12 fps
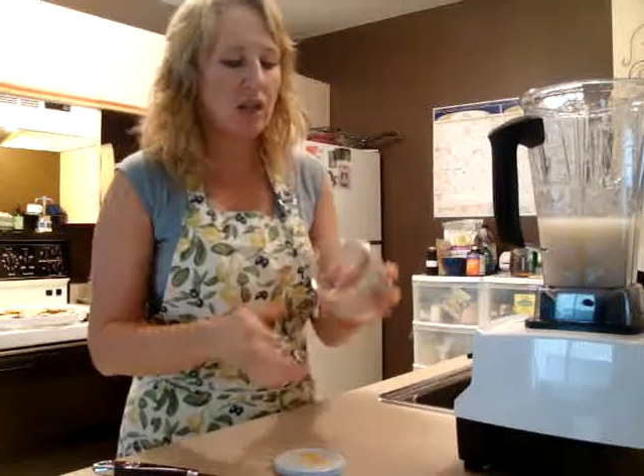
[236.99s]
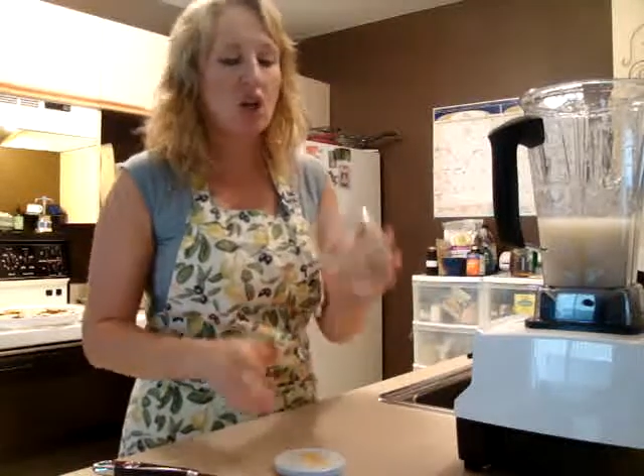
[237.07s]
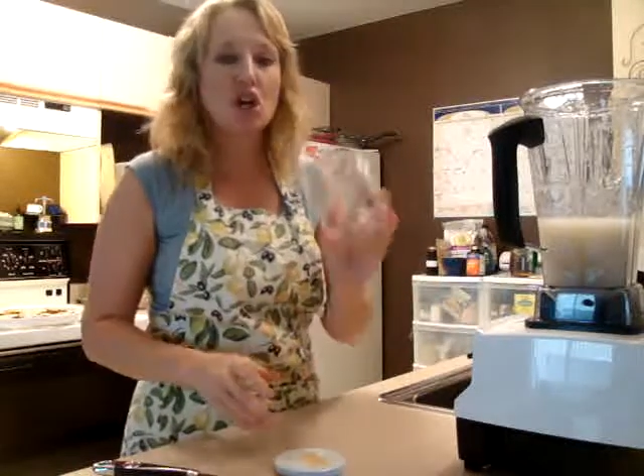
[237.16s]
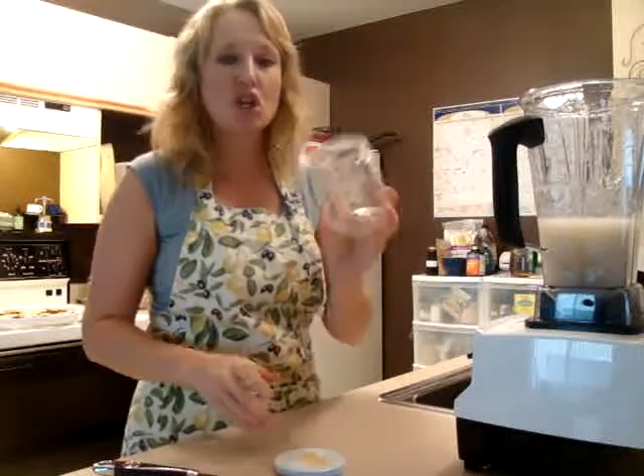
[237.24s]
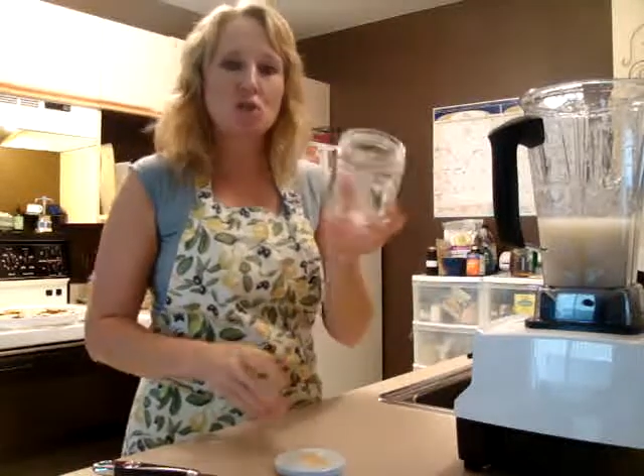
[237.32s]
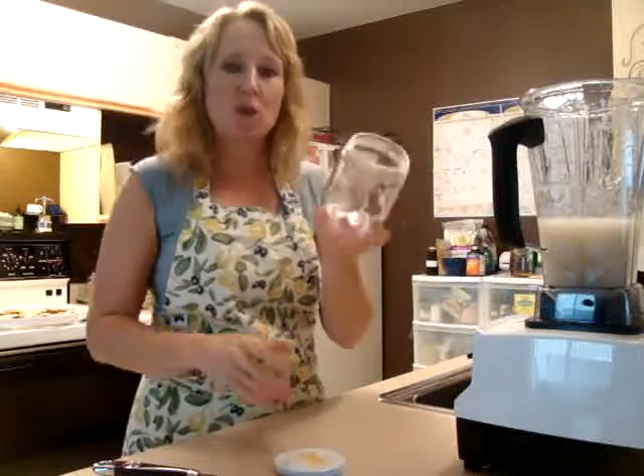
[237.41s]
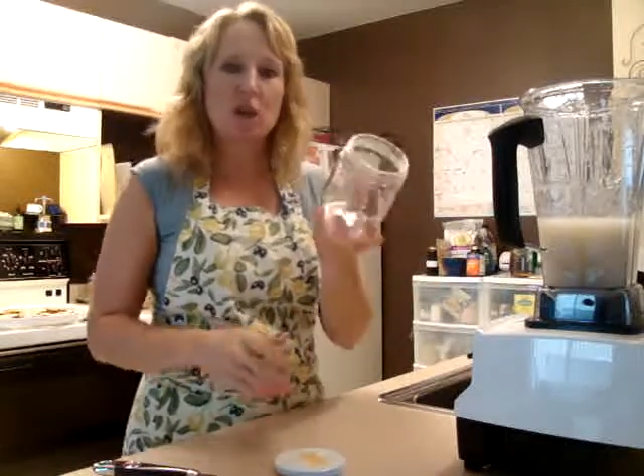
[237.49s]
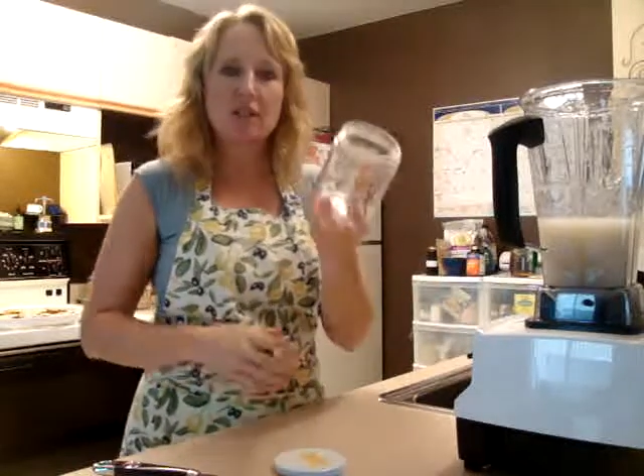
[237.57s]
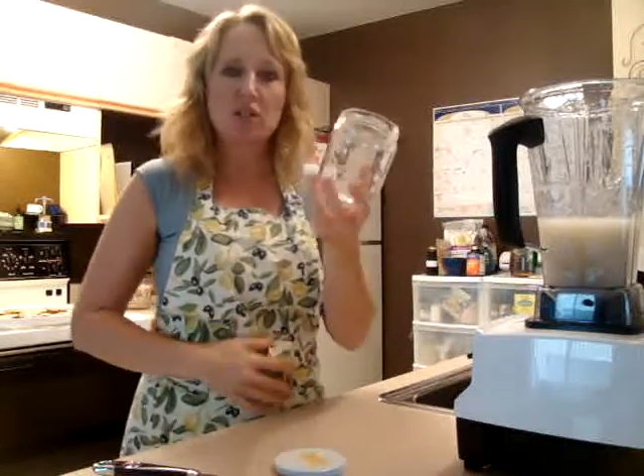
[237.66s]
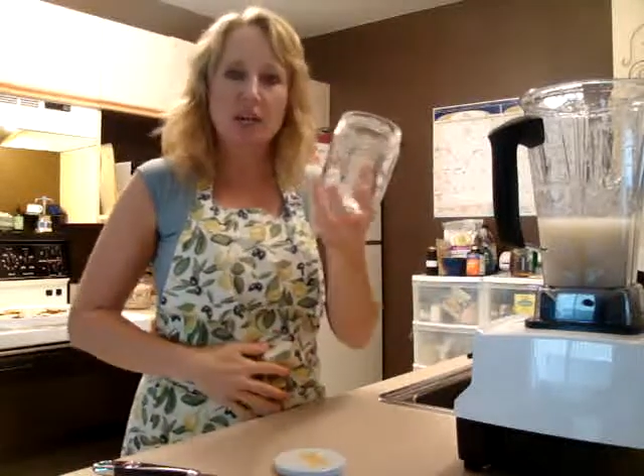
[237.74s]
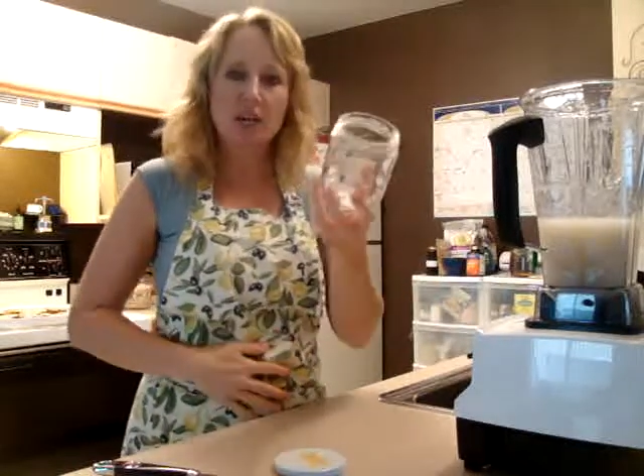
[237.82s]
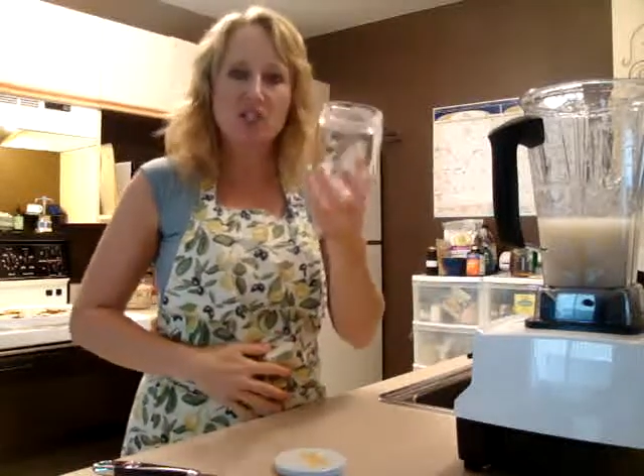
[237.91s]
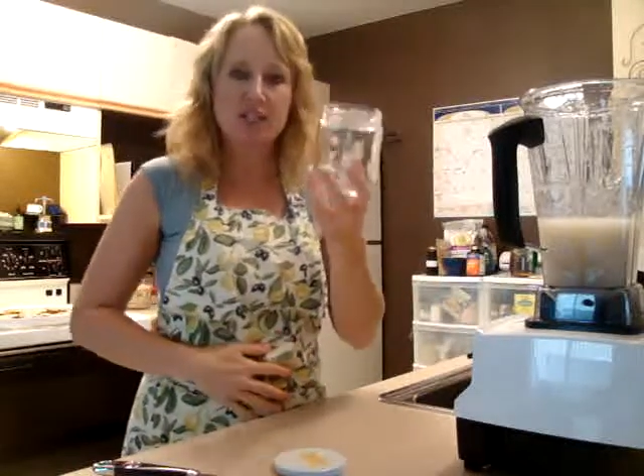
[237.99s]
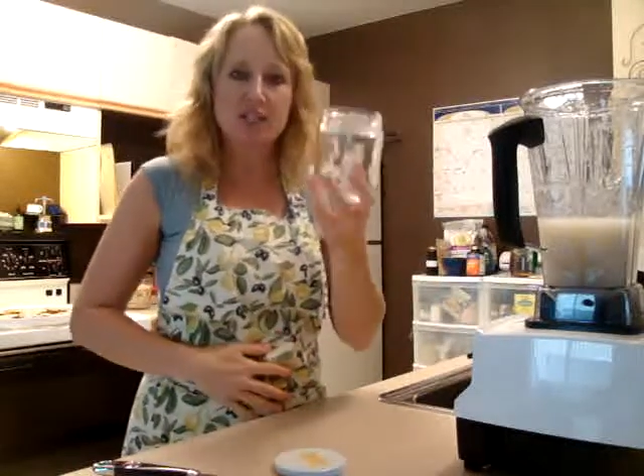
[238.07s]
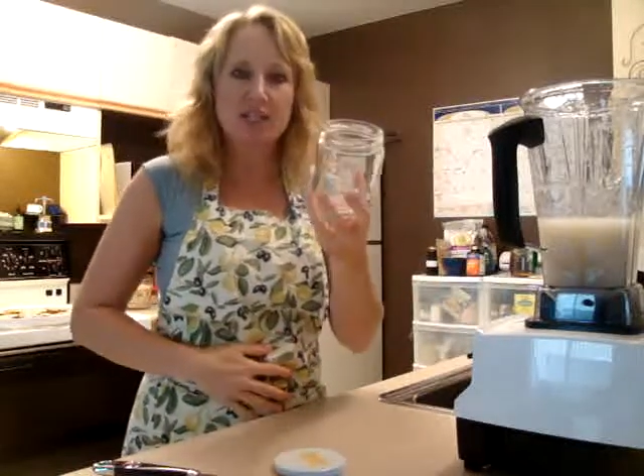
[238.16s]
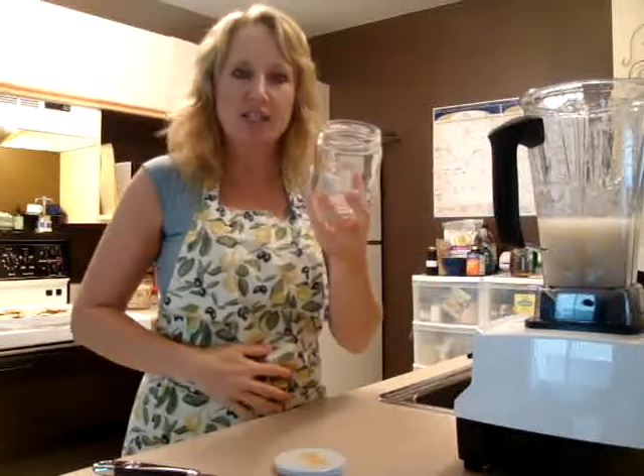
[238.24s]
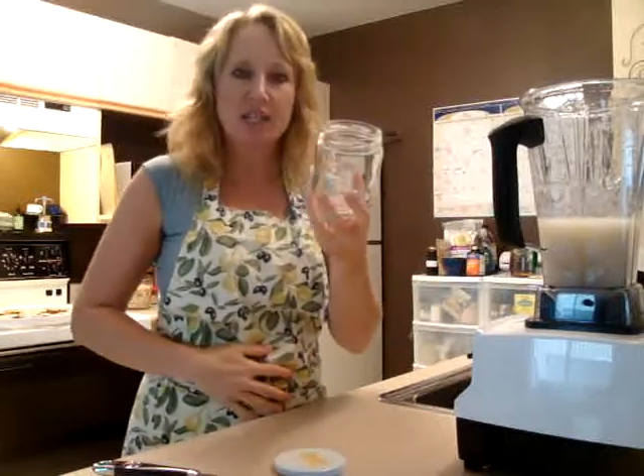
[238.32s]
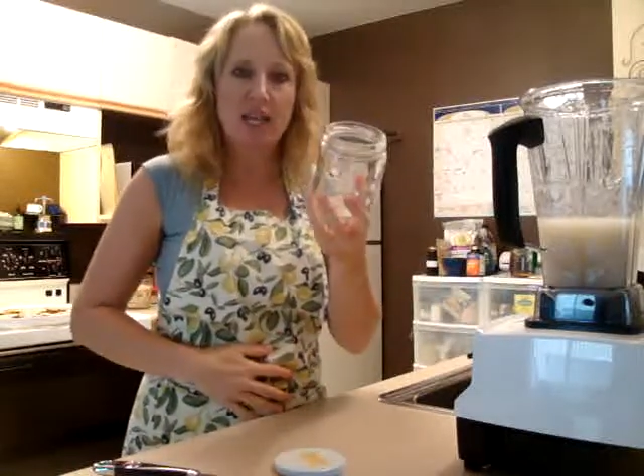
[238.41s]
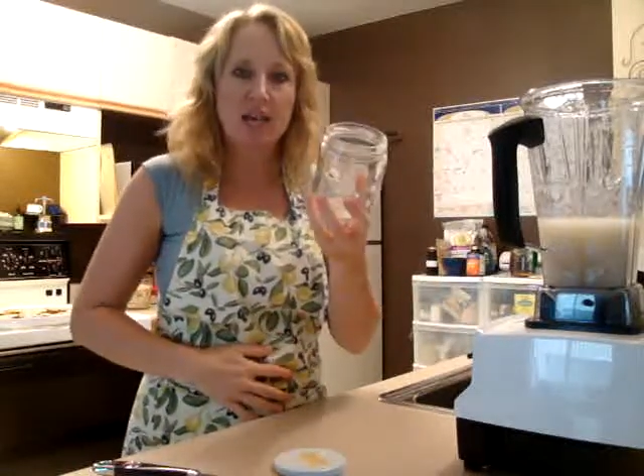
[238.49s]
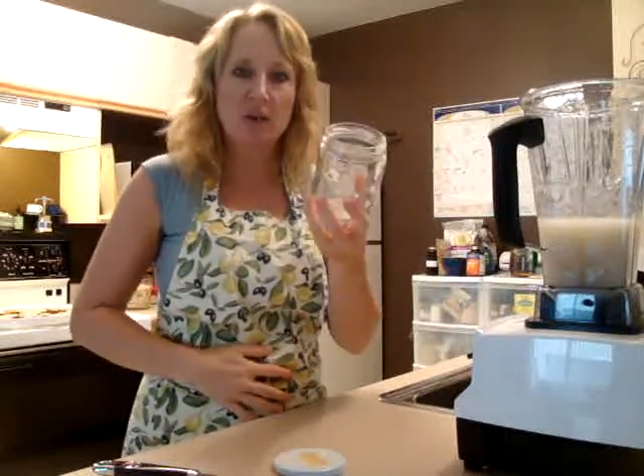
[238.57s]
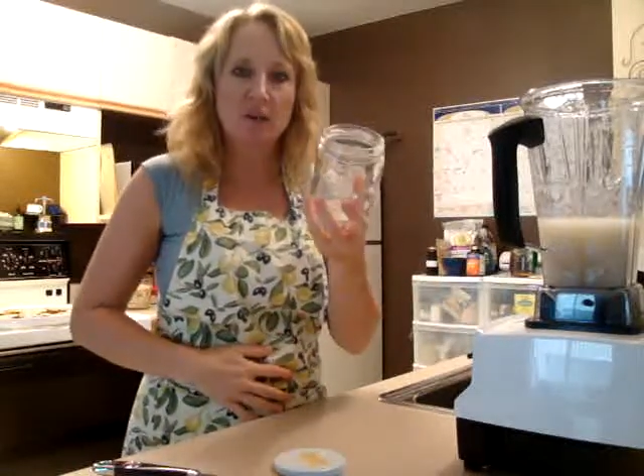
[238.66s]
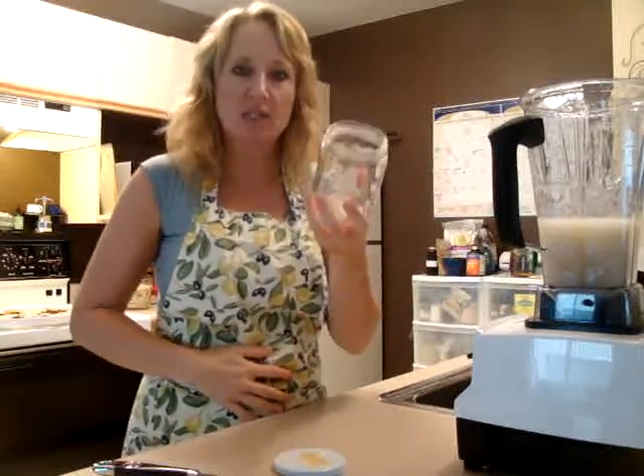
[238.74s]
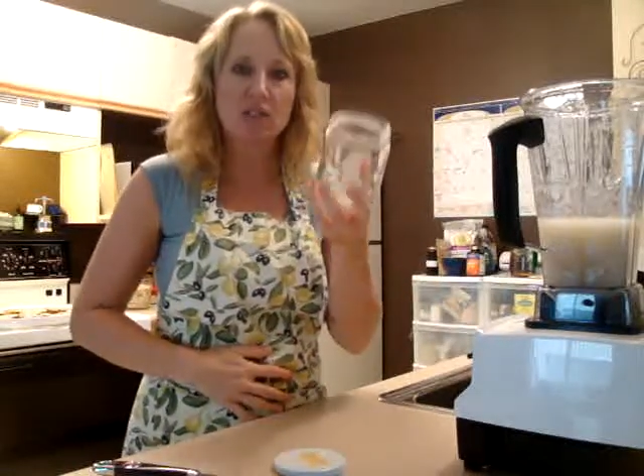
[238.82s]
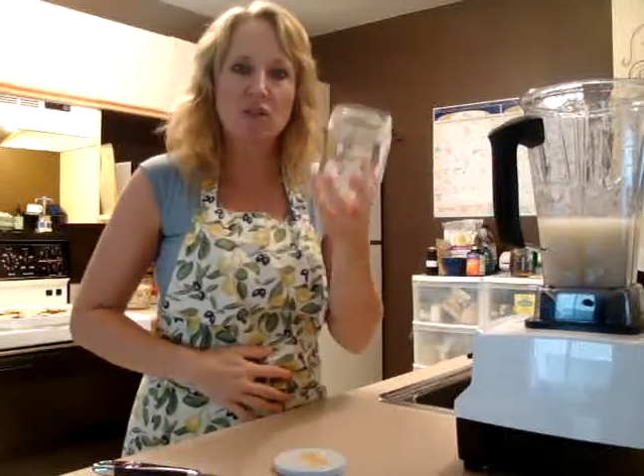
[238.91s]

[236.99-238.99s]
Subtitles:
large ones are actually 16 ounces,